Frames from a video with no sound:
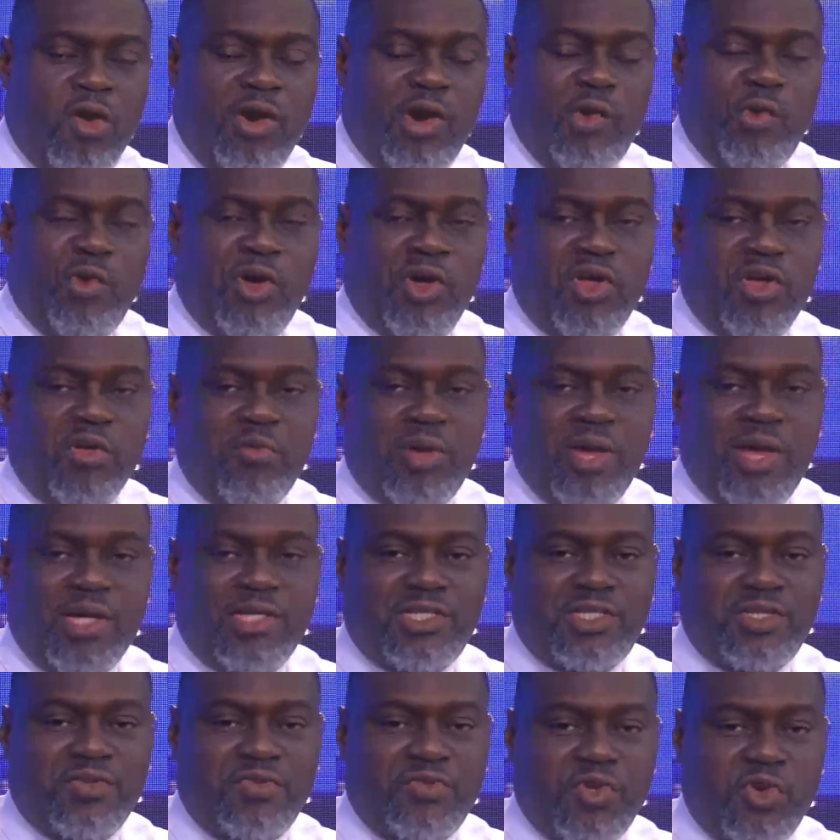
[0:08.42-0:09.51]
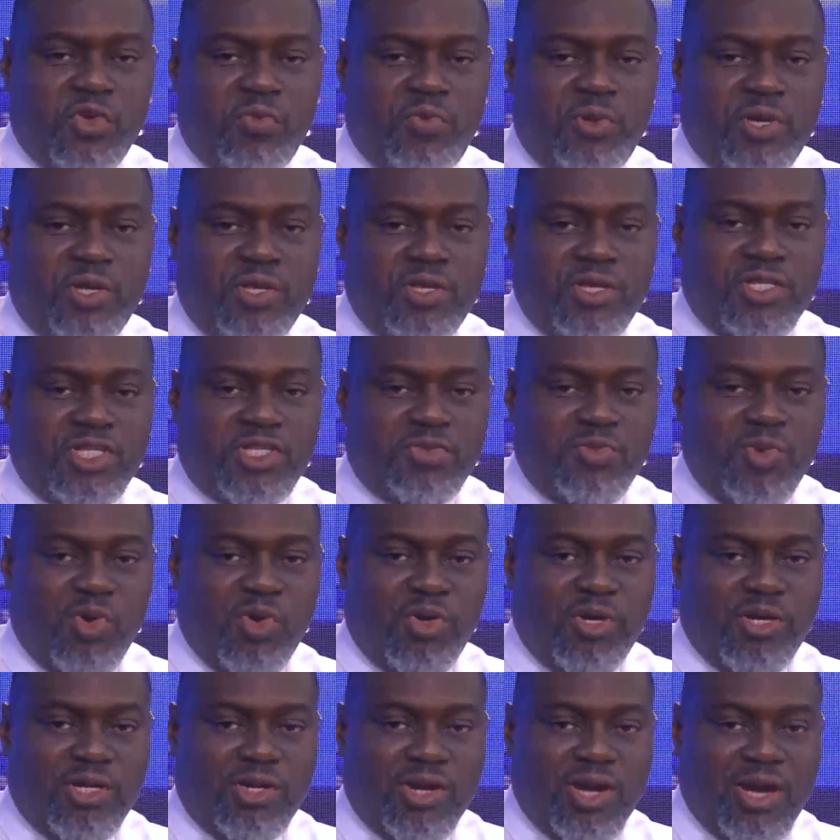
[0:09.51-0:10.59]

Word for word: Welcome back to VOP this morning.